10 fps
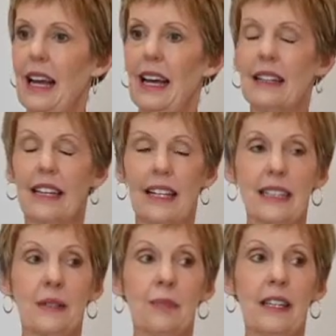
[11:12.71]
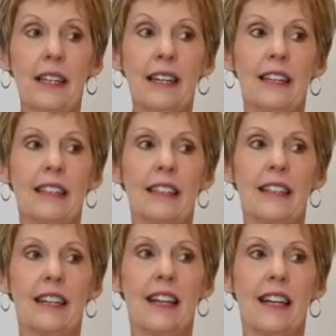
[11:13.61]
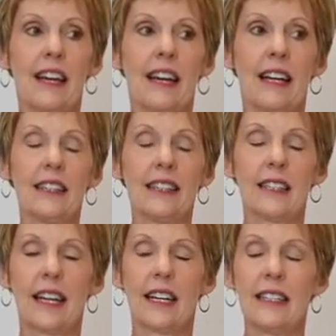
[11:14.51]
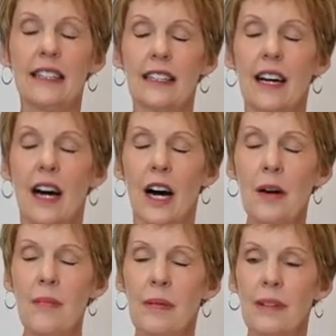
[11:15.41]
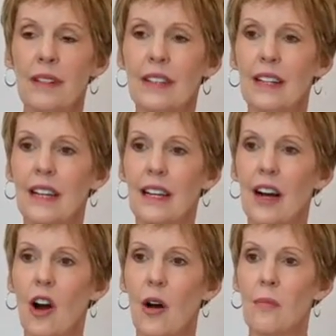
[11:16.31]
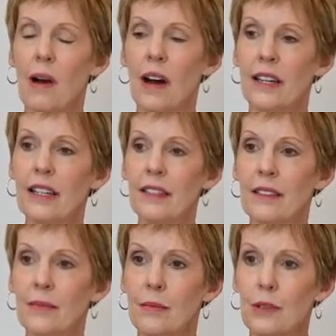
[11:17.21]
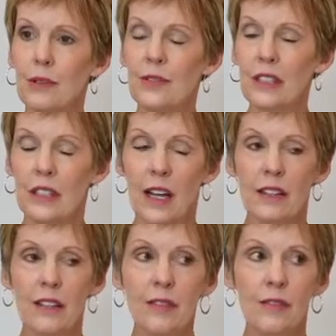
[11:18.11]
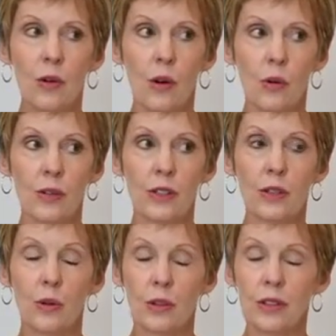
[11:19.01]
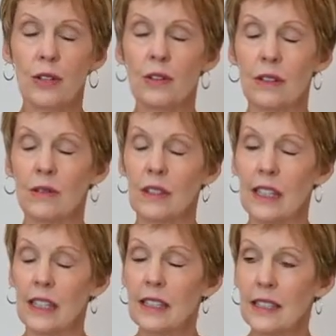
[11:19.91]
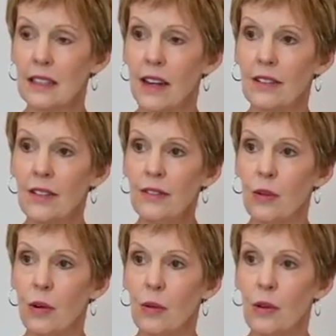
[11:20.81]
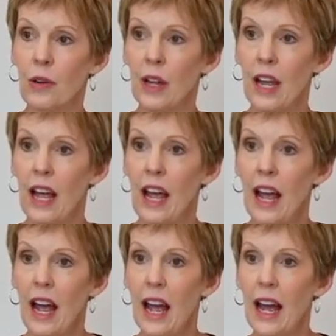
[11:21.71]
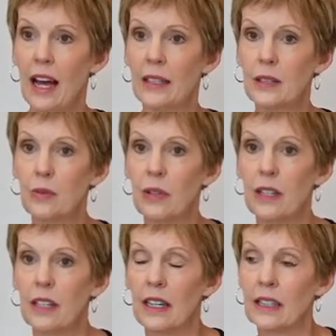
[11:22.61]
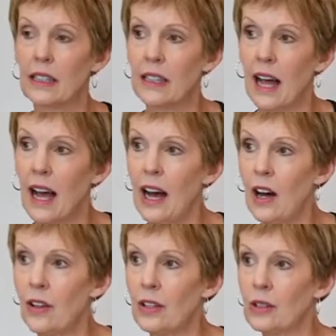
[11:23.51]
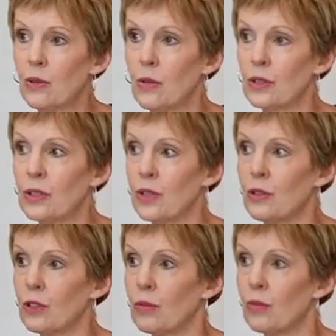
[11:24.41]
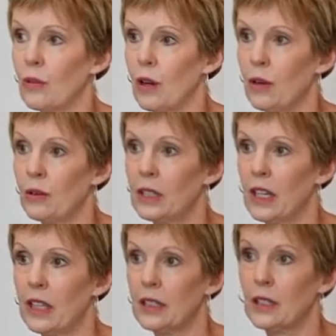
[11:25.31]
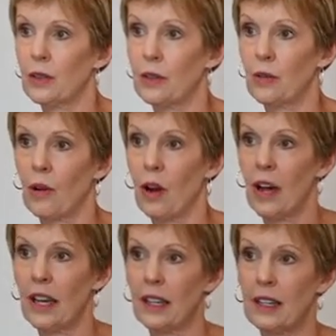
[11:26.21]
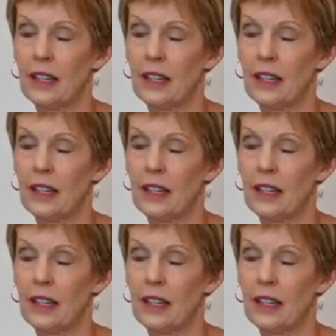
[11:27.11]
And let's begin. Head stays up. Our body moves slightly forward. The torso leans slightly forward as we allow the torso to rotate to the right.